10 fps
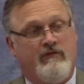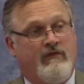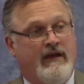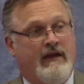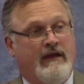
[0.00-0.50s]

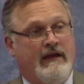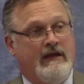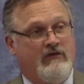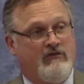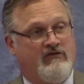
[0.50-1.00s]
Fay.
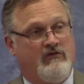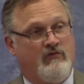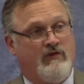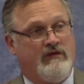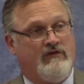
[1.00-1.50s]
He used to
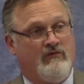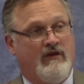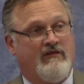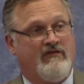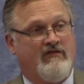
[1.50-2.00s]
read to
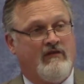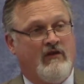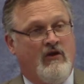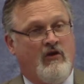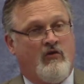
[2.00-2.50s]
us
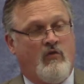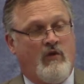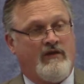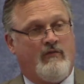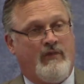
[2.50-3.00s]

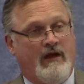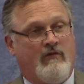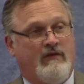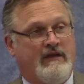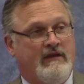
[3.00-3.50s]

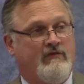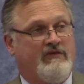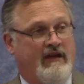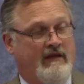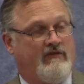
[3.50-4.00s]
back when he
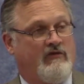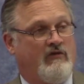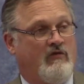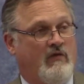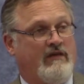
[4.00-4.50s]
was answering
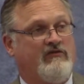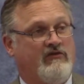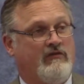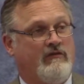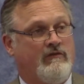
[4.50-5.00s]

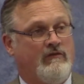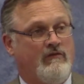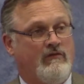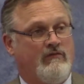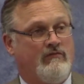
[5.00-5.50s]
questions
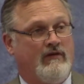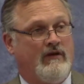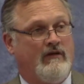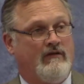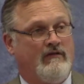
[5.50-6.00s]
for